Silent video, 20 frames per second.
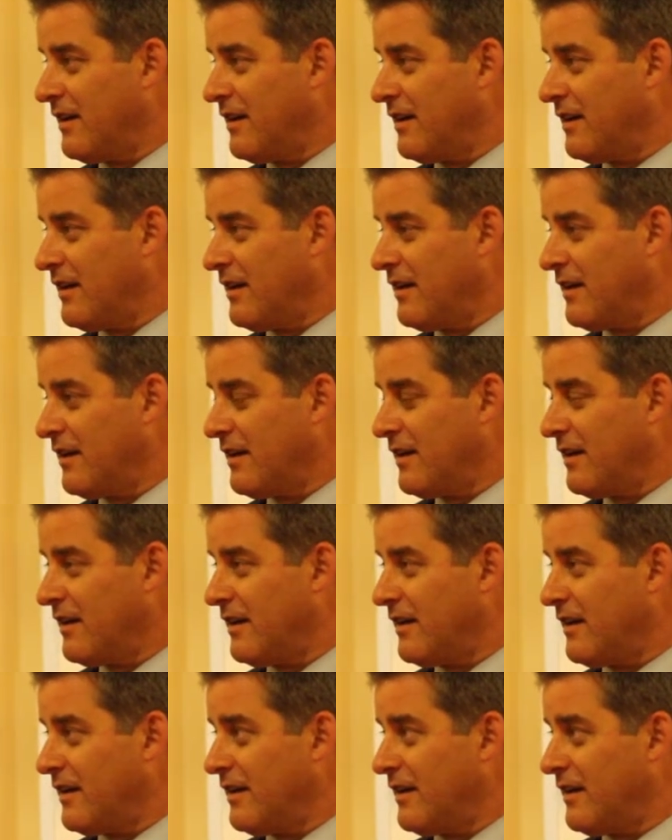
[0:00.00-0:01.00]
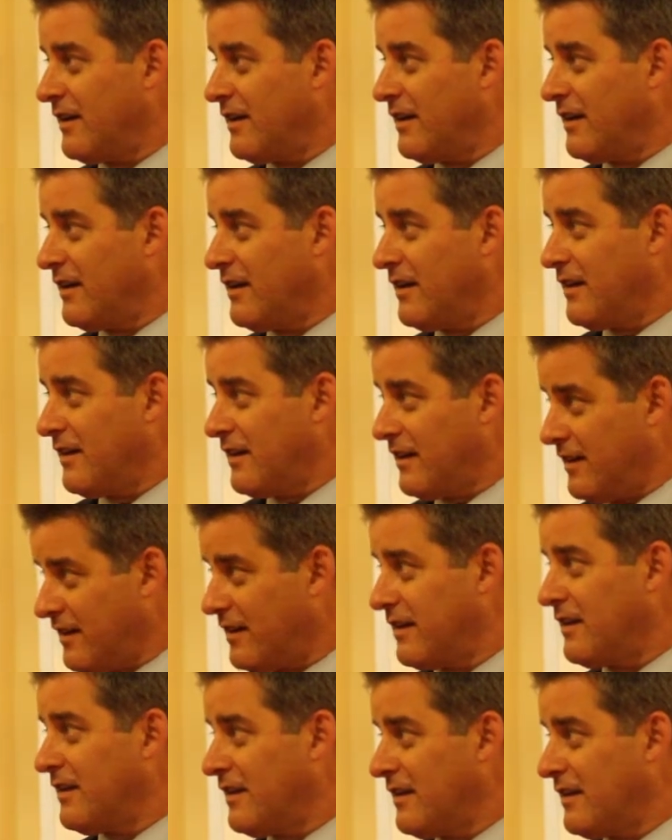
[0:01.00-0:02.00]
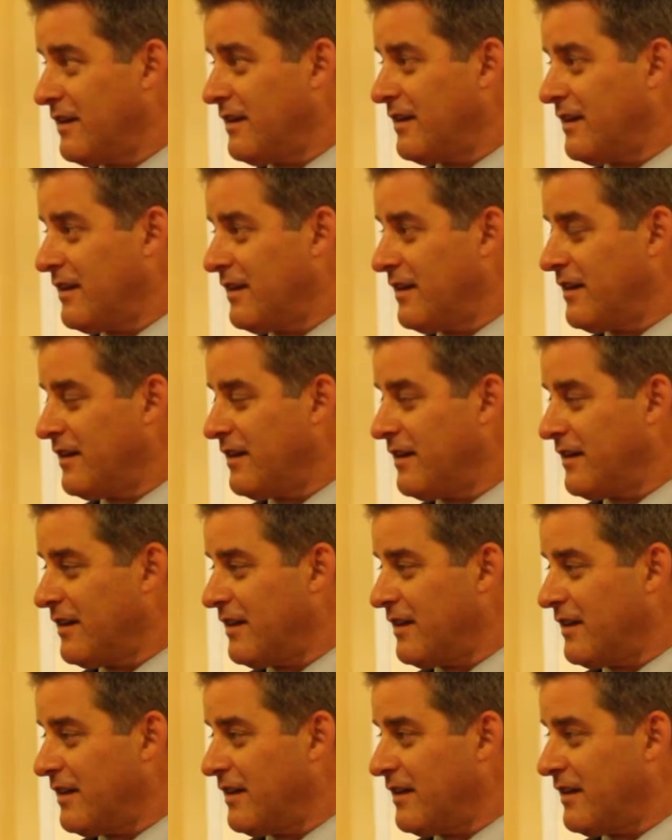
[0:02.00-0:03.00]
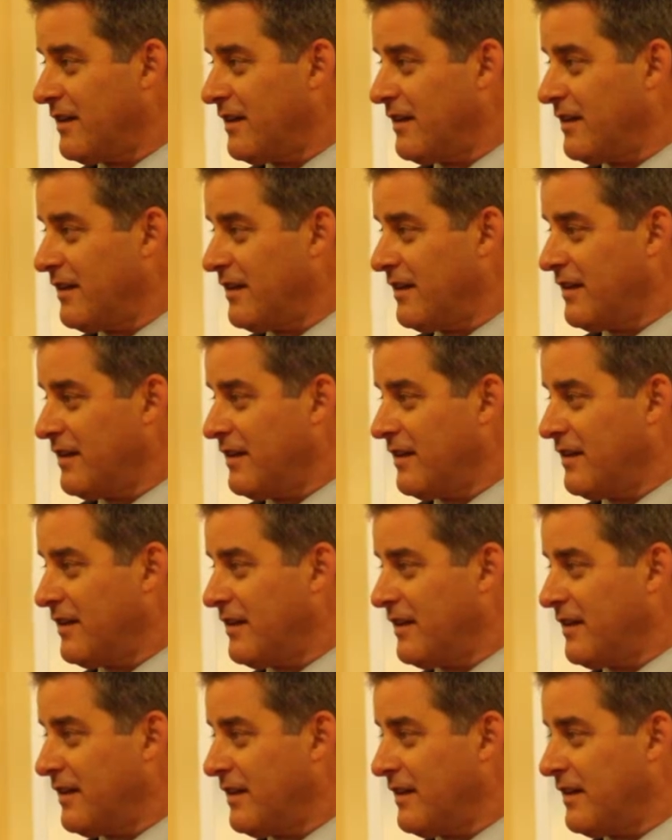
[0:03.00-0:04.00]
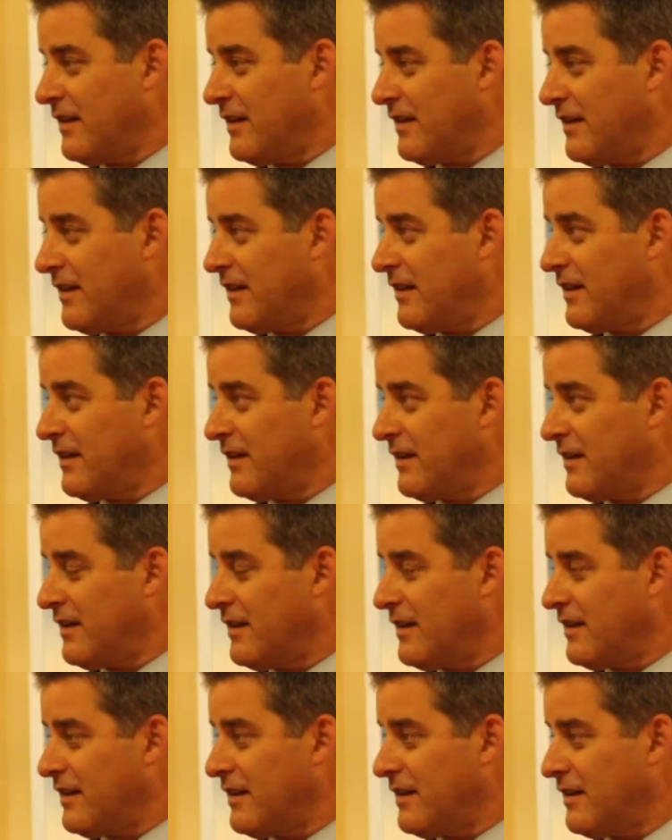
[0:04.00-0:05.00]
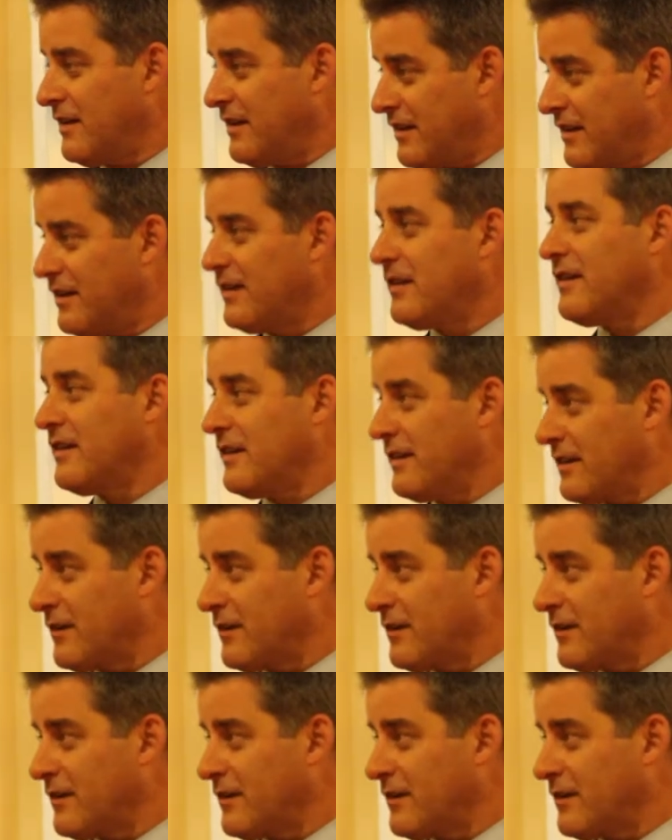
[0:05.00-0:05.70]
(not speaking)